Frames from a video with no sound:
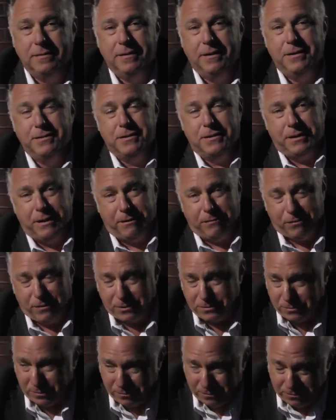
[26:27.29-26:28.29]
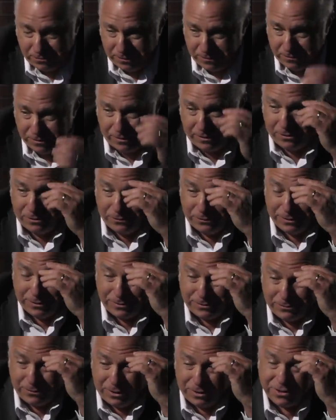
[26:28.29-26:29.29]
Here's the thing, friends. We've gone over
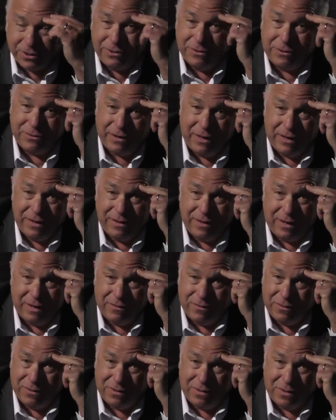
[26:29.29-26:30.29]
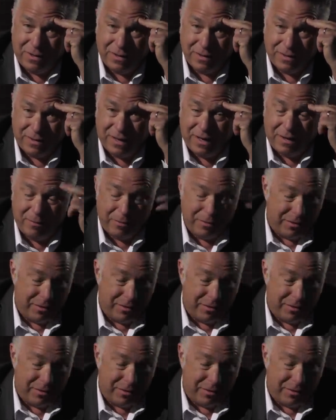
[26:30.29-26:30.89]
this Russia-Ukraine thing for a long time.